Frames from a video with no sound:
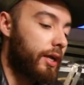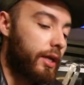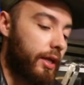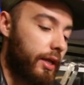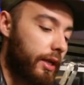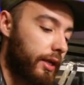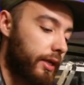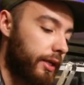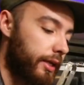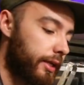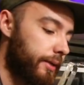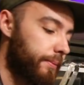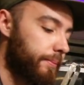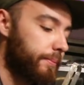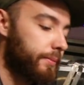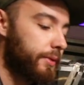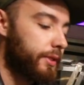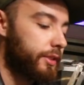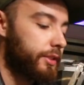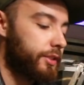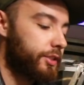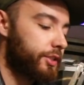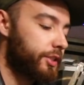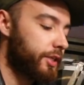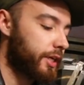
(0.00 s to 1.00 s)
Let
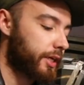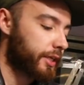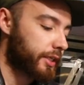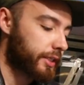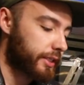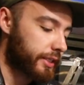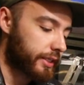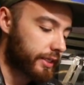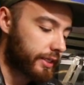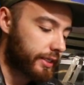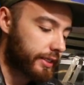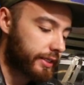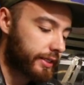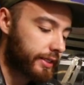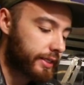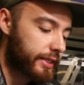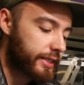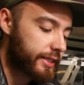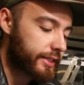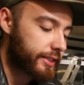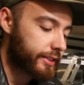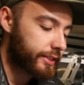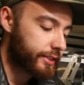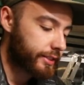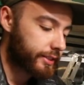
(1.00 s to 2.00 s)
me check. The
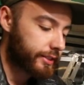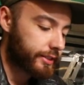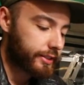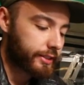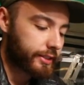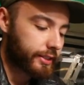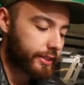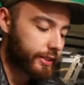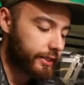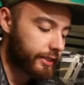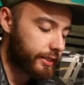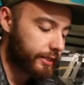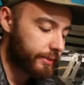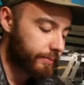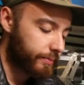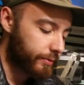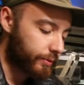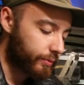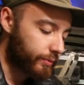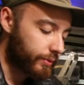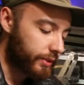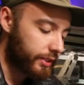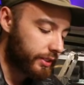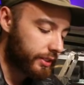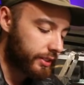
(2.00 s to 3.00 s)
last
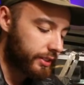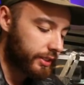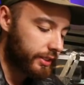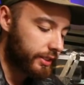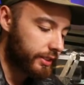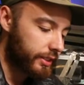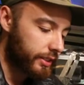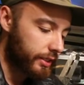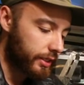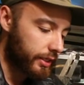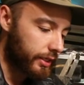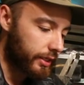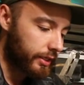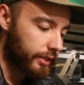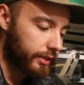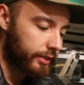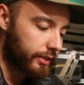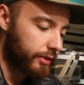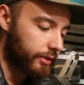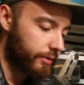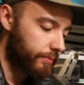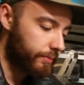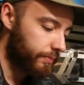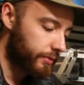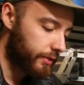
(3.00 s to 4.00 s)
time we did an
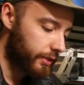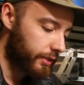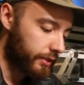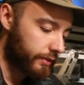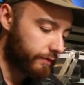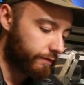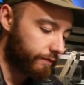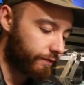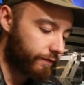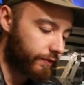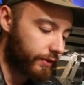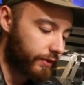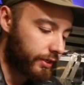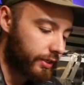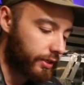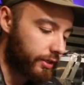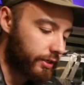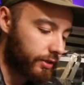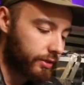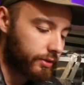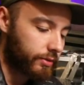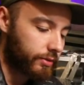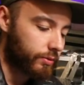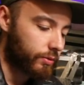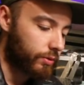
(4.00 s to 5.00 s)
update
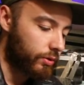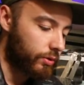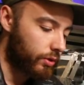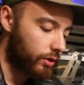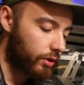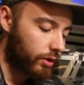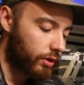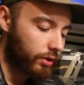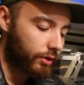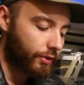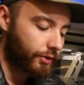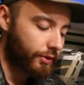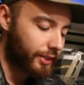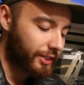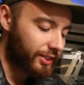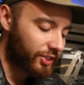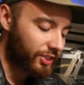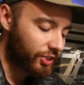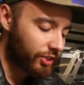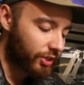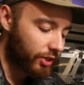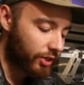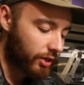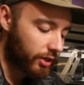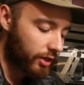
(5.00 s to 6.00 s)
video on this
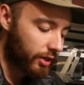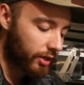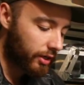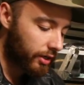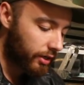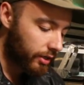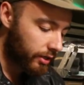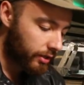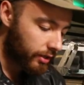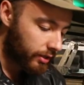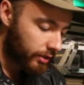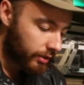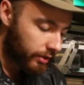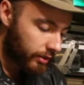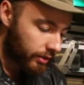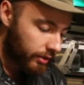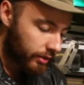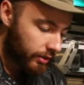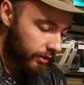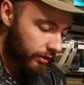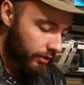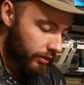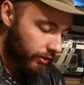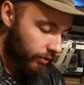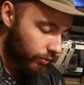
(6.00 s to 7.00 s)
car
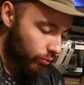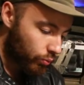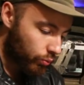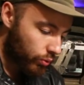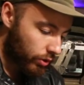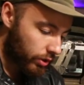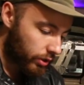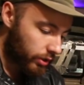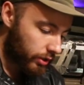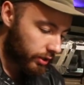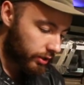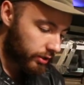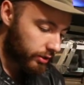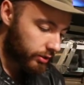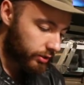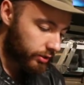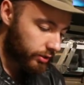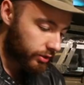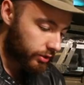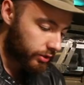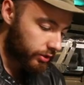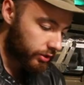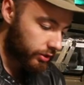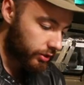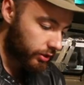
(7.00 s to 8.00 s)

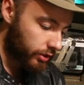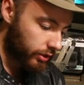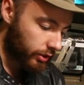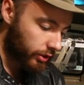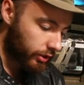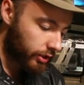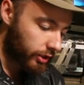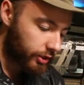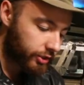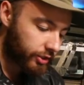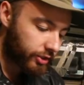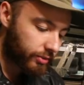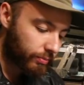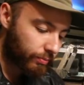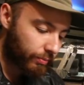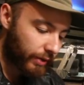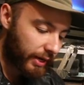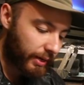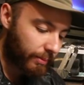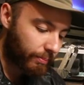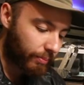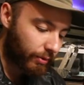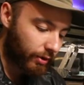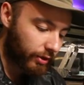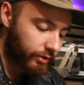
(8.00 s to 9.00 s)
was the custom
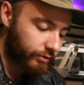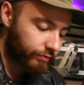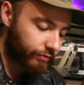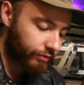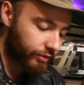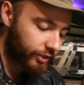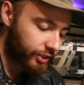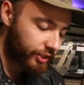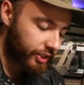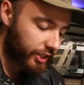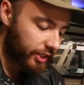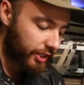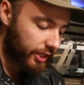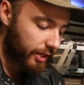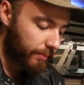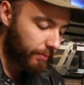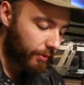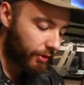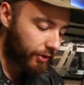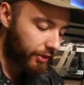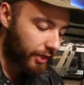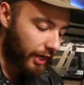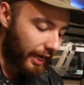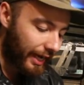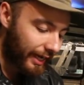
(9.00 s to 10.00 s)
brake part for the JDM
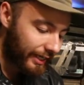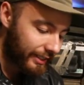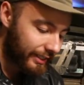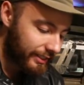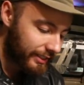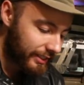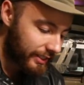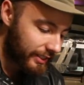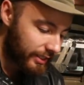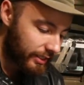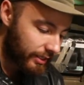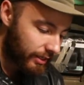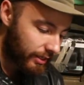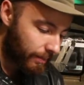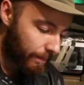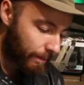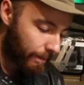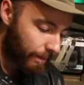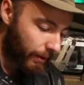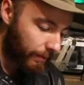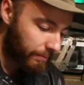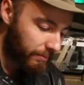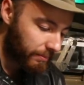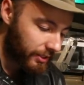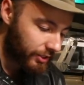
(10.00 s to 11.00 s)
Honda Acty,
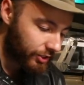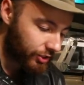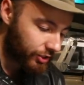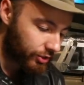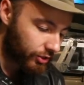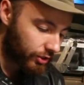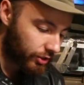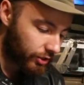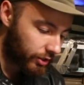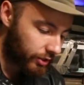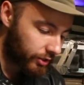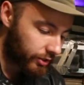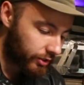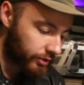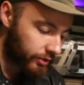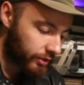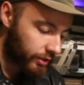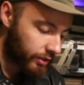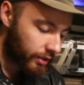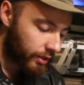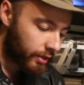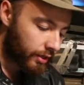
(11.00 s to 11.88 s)
published on